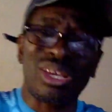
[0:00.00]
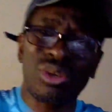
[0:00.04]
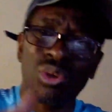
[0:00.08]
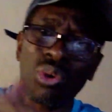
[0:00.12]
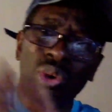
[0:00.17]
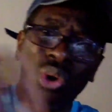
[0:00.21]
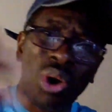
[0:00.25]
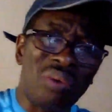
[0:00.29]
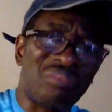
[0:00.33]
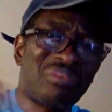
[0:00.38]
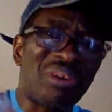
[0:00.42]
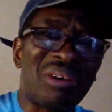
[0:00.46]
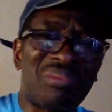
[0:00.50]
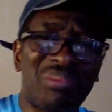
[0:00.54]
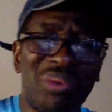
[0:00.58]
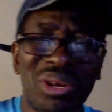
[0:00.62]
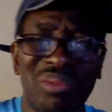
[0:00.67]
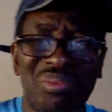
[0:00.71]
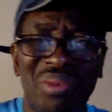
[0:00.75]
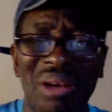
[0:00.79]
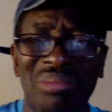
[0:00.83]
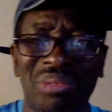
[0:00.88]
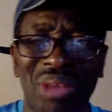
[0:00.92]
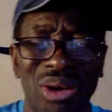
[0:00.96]
You convert
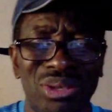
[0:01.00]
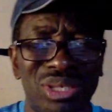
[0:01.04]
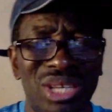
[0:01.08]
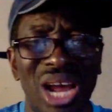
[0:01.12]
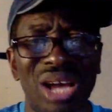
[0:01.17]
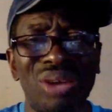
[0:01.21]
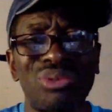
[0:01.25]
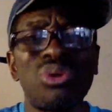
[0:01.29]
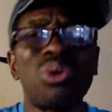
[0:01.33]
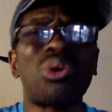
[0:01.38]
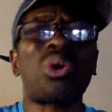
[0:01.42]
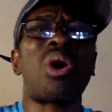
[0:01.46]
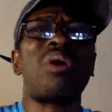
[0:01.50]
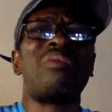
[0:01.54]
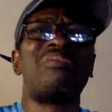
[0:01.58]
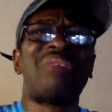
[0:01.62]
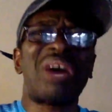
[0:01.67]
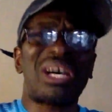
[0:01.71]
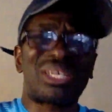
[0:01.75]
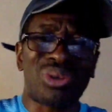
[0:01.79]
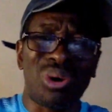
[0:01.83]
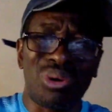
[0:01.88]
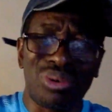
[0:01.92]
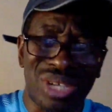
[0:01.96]
45,000 naira. You
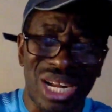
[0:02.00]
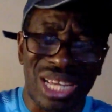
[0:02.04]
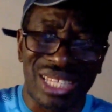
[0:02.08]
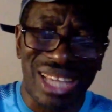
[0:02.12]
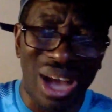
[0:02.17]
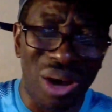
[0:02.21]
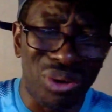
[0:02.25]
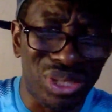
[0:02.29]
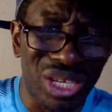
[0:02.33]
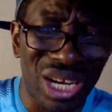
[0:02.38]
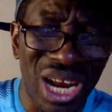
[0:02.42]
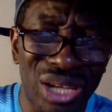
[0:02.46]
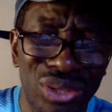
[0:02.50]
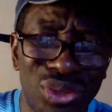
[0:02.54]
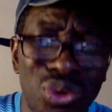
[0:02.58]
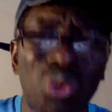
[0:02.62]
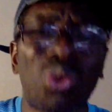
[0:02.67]
convert 100,000 naira.